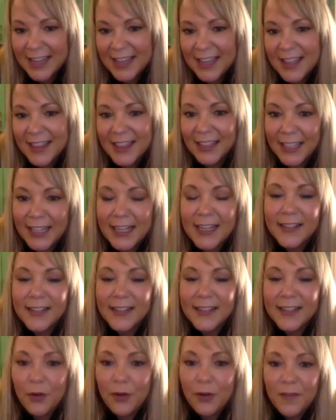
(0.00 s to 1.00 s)
Like yeah. the
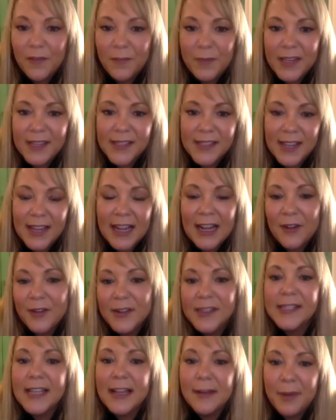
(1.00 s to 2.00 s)
Leaning Tower of
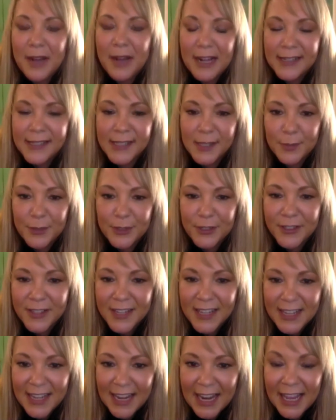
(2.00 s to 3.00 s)
Pisa. How is that
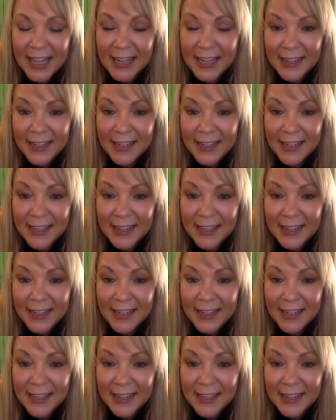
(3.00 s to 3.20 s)
possible?